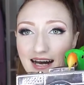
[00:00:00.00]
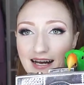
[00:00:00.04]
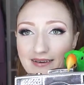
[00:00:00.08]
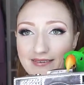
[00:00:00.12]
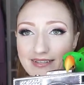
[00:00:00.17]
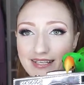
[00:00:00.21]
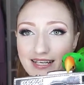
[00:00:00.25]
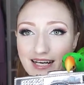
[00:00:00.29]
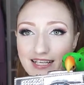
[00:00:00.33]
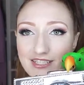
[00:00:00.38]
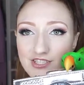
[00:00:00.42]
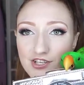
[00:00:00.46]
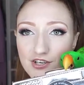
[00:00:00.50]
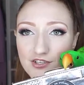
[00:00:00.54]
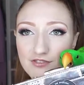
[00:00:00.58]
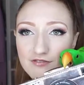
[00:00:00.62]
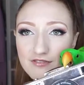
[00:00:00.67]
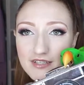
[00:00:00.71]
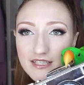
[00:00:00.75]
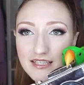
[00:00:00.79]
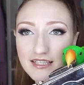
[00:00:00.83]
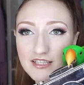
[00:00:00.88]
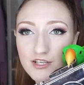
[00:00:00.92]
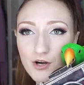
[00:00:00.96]
I mean, I don't
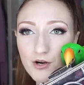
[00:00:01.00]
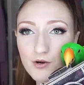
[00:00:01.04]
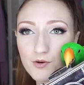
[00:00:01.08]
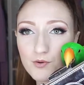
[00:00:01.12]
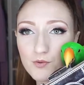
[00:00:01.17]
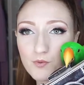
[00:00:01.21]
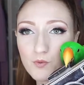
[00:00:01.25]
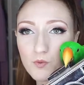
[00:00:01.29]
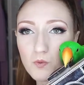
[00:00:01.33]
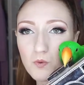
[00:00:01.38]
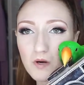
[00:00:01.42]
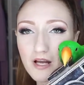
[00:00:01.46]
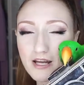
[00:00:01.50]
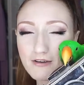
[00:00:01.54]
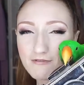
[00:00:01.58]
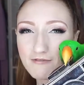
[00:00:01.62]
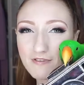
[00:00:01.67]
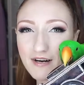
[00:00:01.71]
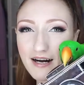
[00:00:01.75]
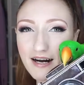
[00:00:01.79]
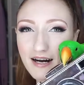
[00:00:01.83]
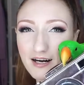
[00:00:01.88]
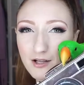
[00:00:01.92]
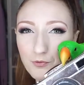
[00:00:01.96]
really know
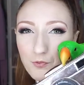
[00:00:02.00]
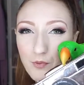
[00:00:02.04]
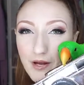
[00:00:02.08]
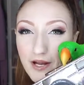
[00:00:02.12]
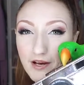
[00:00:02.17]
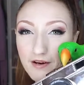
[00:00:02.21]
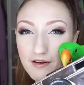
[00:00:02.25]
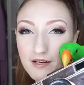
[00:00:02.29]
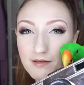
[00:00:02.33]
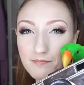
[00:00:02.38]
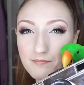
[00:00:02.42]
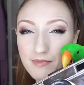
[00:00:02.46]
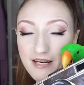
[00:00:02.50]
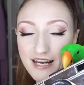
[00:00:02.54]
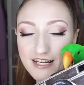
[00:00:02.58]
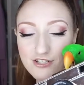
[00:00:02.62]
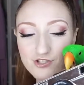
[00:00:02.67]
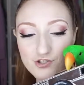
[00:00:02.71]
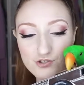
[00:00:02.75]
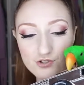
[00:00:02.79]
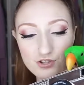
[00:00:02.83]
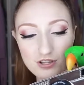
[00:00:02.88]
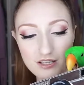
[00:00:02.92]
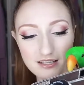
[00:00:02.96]
if I'll wear it, but I
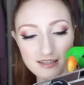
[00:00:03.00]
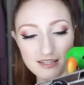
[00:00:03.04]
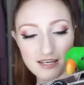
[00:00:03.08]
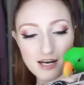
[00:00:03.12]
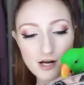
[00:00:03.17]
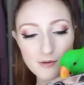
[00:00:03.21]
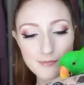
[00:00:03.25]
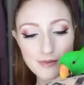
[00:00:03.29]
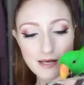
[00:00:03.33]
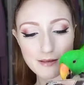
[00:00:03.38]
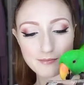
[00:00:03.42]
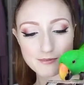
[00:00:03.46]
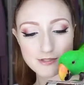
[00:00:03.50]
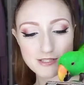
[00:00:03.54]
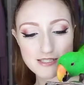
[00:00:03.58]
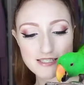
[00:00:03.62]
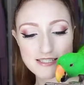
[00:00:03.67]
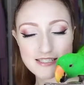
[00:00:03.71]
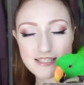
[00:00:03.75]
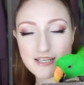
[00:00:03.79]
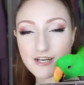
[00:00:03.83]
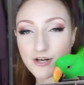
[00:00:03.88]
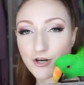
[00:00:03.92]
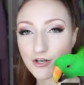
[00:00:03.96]
do think that I'll be able to
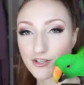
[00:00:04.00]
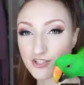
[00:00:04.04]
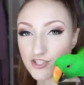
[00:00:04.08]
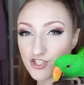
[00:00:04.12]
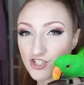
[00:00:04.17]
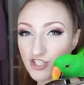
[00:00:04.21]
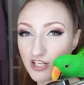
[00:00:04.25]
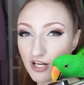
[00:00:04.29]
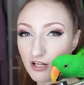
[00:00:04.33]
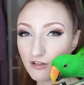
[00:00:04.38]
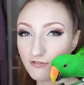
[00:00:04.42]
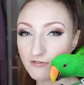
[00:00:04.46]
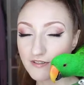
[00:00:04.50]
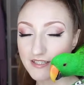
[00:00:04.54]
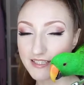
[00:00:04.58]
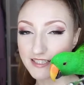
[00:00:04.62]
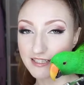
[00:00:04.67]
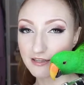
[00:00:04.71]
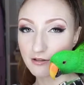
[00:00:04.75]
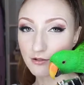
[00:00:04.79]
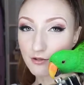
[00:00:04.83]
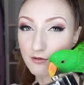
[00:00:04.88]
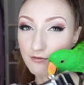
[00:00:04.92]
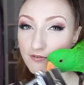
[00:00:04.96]
sit it on a shelf and
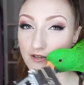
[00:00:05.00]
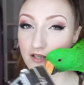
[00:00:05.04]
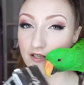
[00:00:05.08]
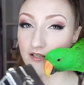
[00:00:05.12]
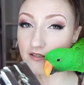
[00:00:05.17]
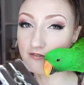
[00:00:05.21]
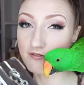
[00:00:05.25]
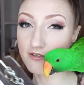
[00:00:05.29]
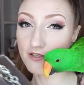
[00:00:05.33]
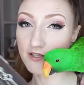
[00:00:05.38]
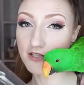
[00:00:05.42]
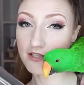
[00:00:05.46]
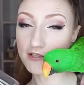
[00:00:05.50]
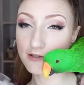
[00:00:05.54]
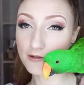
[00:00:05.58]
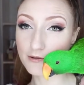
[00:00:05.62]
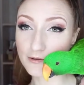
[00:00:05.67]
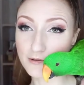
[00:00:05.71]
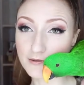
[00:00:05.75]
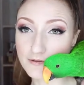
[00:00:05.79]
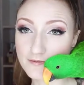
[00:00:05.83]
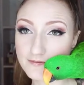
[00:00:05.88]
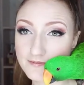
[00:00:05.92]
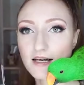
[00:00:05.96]
it'll look very, very
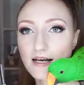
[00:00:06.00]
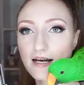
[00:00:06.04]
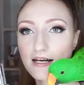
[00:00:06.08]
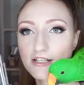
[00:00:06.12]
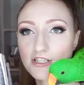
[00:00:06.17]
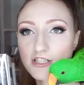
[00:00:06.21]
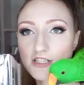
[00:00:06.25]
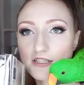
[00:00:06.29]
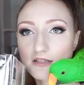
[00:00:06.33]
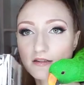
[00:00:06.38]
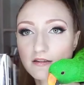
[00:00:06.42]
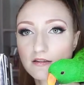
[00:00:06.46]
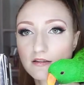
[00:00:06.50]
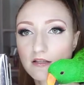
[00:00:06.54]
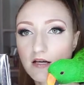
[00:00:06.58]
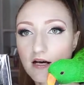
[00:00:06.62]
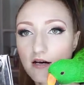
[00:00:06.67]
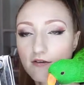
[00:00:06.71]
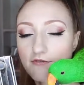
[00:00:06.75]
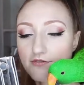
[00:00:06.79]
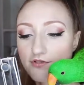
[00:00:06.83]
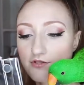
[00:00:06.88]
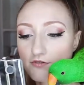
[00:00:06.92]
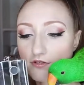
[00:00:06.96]
cool. Archie
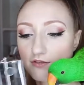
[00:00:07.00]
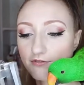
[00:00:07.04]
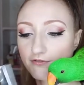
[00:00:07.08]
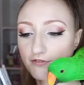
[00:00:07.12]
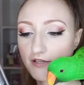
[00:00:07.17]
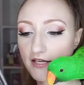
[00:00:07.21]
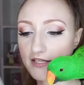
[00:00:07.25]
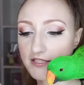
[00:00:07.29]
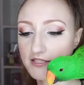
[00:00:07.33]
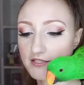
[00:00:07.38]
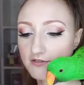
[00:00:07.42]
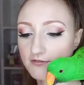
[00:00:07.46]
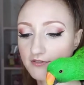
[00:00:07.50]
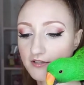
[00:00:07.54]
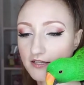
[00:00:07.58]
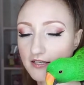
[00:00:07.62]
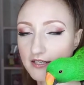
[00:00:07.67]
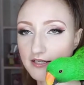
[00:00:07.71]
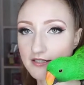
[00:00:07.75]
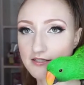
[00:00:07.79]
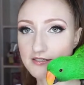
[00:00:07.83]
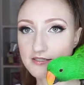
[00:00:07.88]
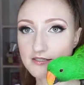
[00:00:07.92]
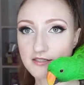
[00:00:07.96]
loves reflective
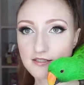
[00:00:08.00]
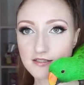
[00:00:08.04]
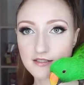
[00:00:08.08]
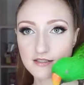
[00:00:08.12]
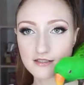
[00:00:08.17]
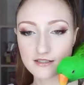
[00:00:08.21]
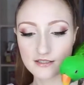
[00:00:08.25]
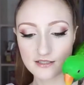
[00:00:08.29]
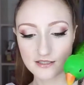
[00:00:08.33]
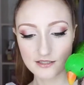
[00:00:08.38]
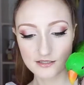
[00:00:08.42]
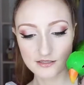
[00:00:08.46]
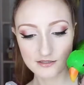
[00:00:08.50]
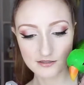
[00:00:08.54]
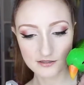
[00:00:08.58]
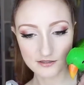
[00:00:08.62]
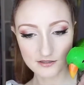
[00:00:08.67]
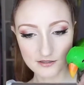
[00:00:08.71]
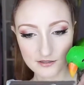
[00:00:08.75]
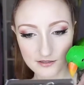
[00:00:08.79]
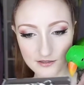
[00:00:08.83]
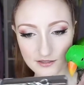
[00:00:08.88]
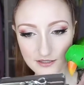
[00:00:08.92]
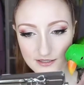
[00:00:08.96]
things. Huh?
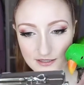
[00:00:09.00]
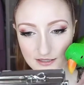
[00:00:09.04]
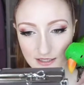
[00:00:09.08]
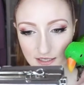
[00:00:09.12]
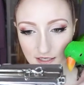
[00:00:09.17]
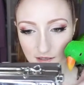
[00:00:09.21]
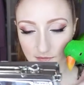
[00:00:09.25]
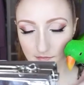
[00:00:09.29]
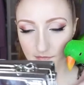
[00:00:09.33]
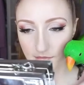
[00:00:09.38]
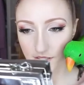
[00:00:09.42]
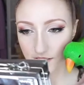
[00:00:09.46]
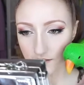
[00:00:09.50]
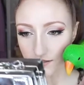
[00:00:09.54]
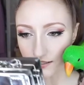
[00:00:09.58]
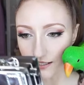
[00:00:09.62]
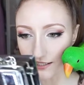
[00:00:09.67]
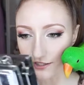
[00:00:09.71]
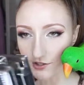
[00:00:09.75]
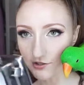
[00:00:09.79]
like a mirror.